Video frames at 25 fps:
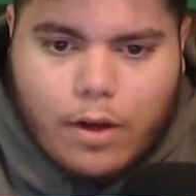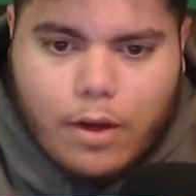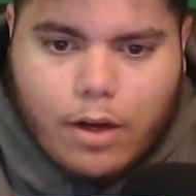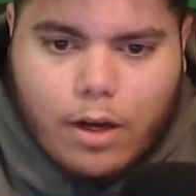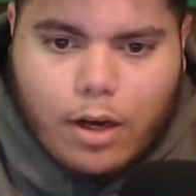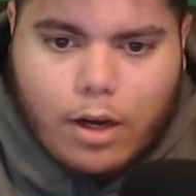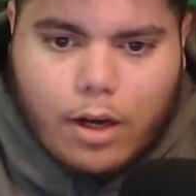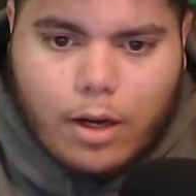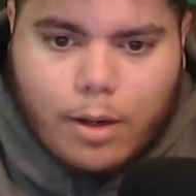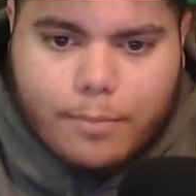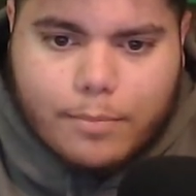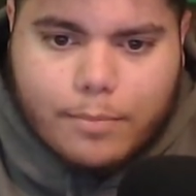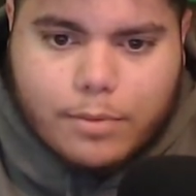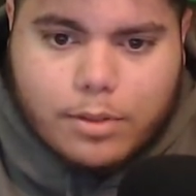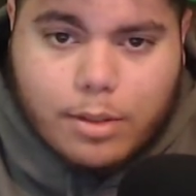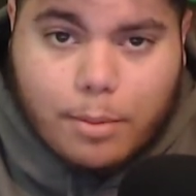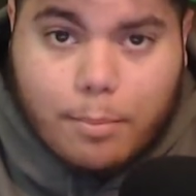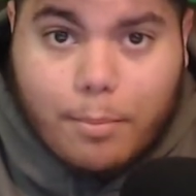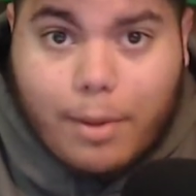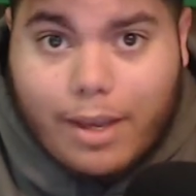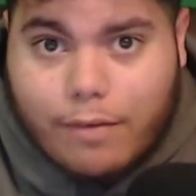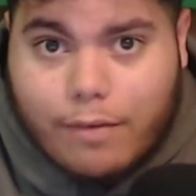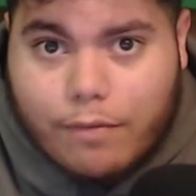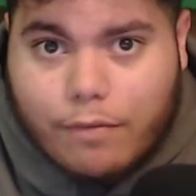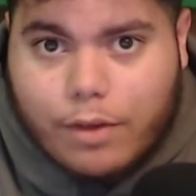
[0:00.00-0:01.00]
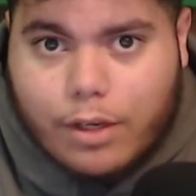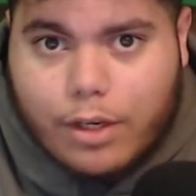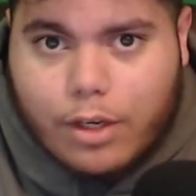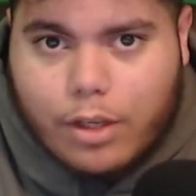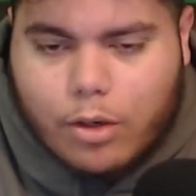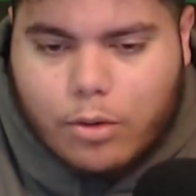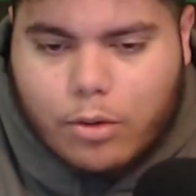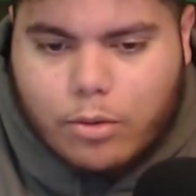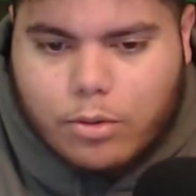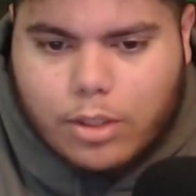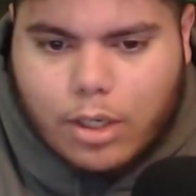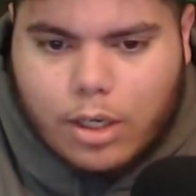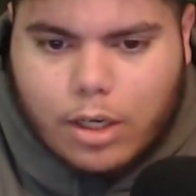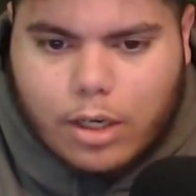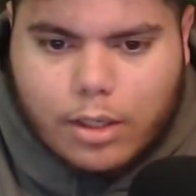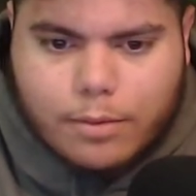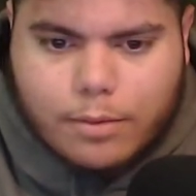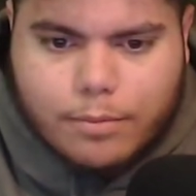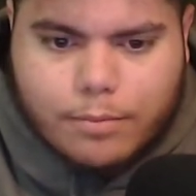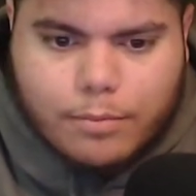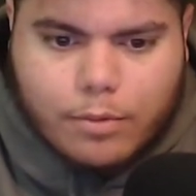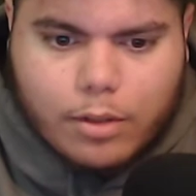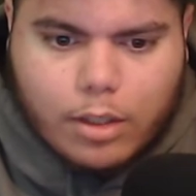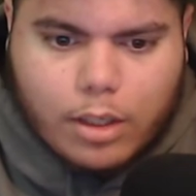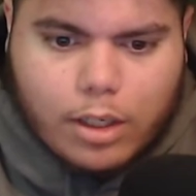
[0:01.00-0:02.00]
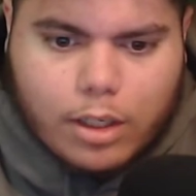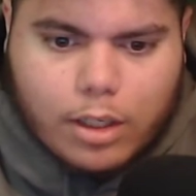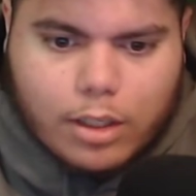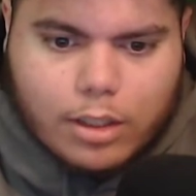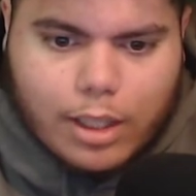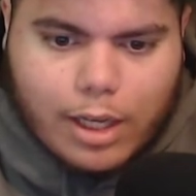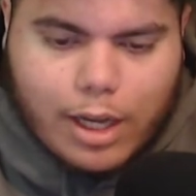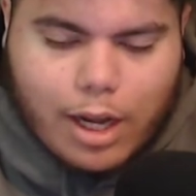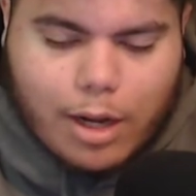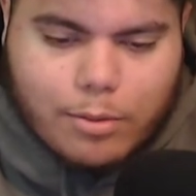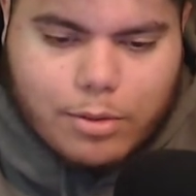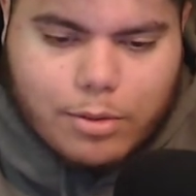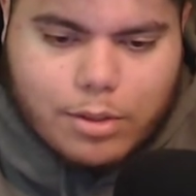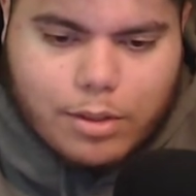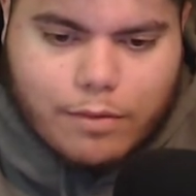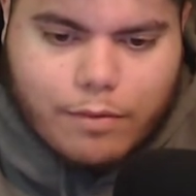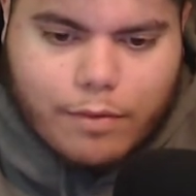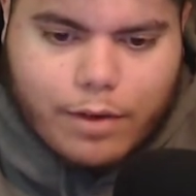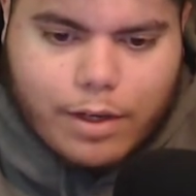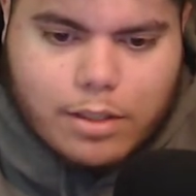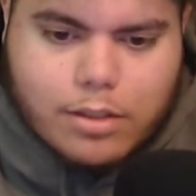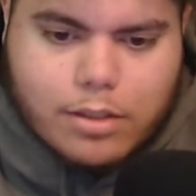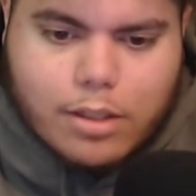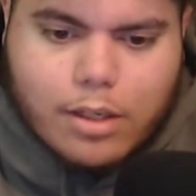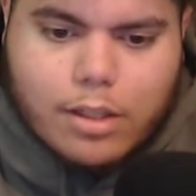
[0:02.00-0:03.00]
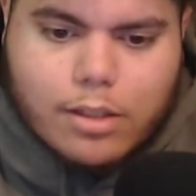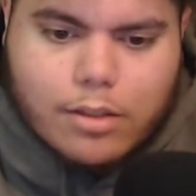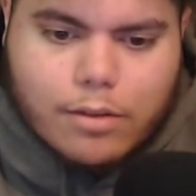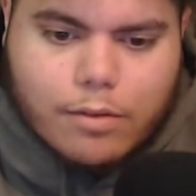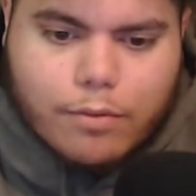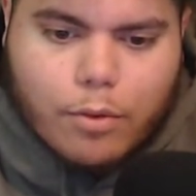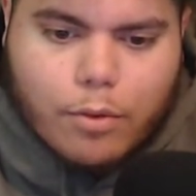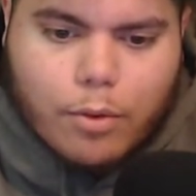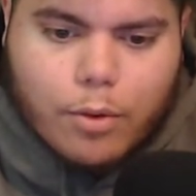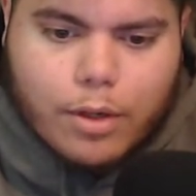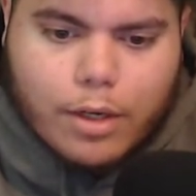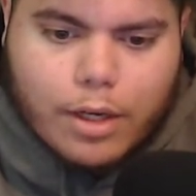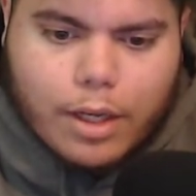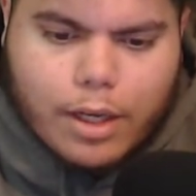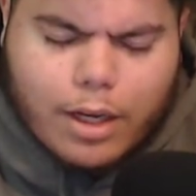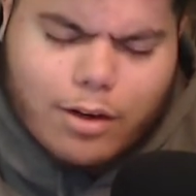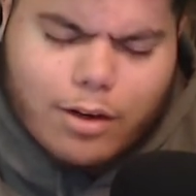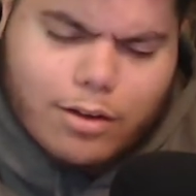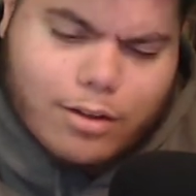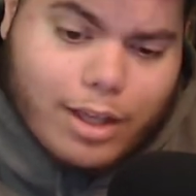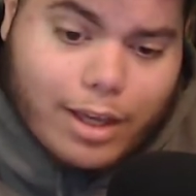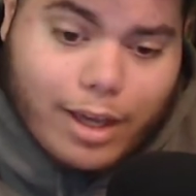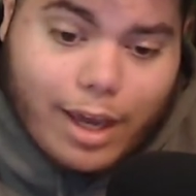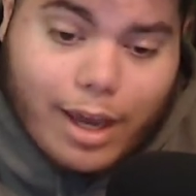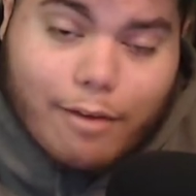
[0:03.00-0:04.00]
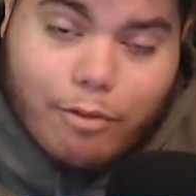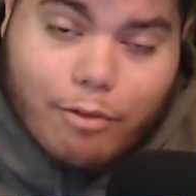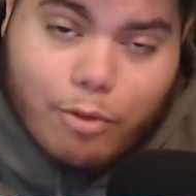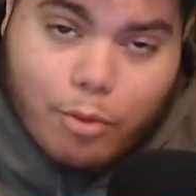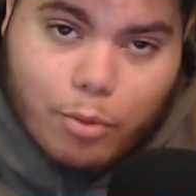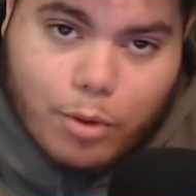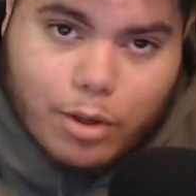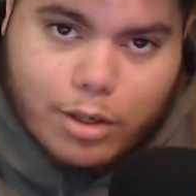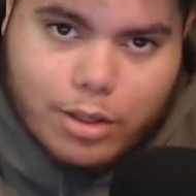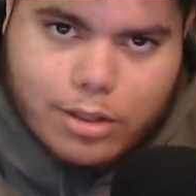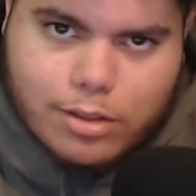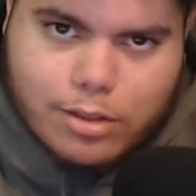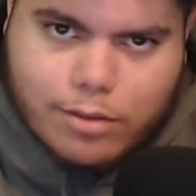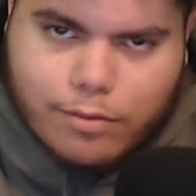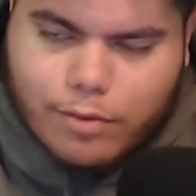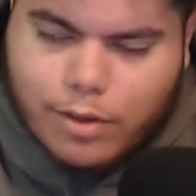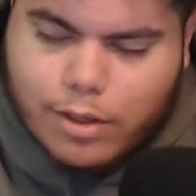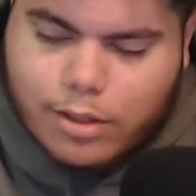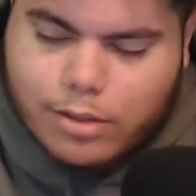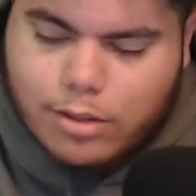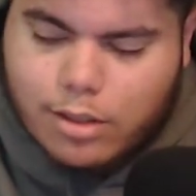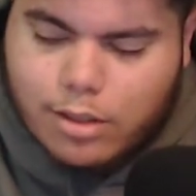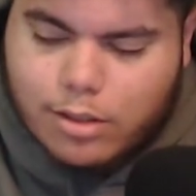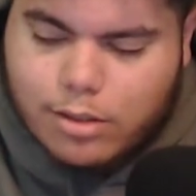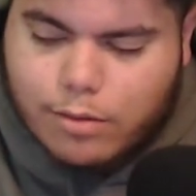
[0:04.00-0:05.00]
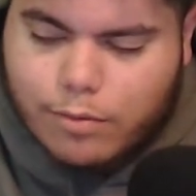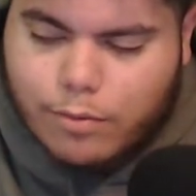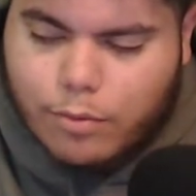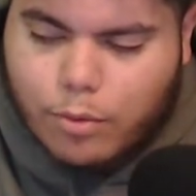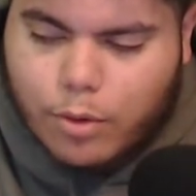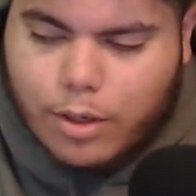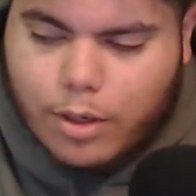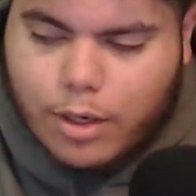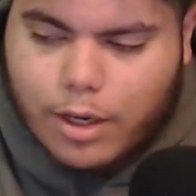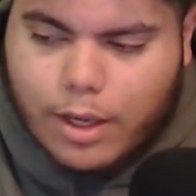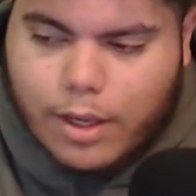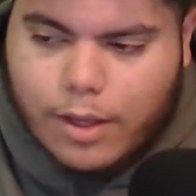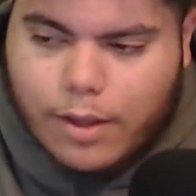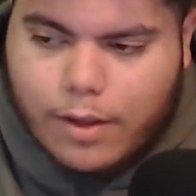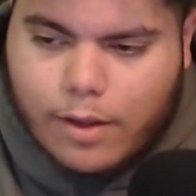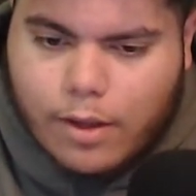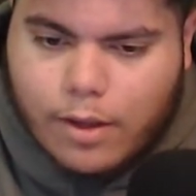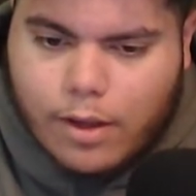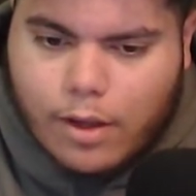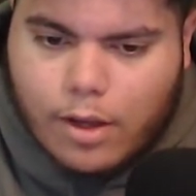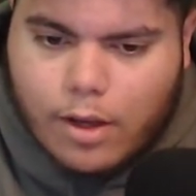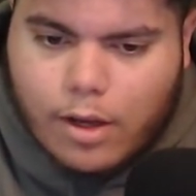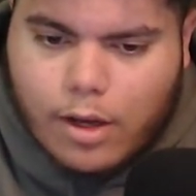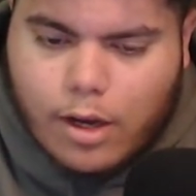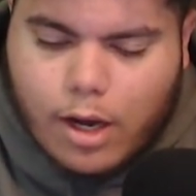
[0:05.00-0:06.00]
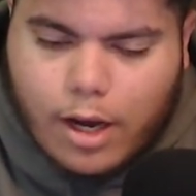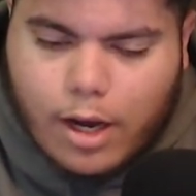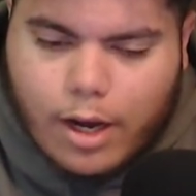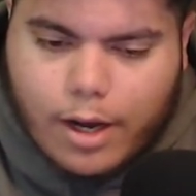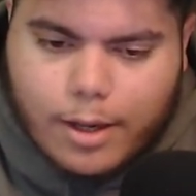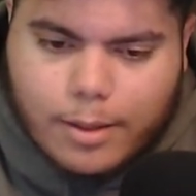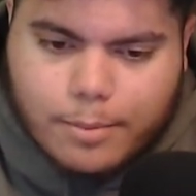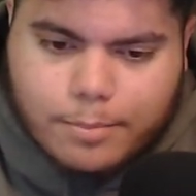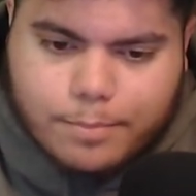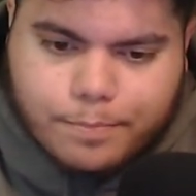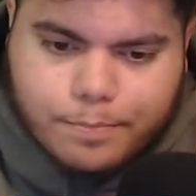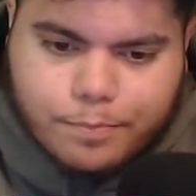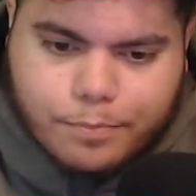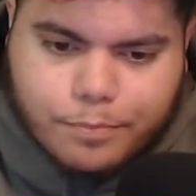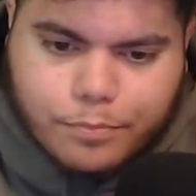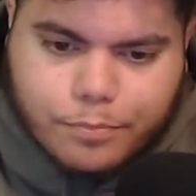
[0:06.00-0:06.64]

um, to make videos on, uh, like I was invested into Fortnite or like everyone is invested into Fortnite. Um,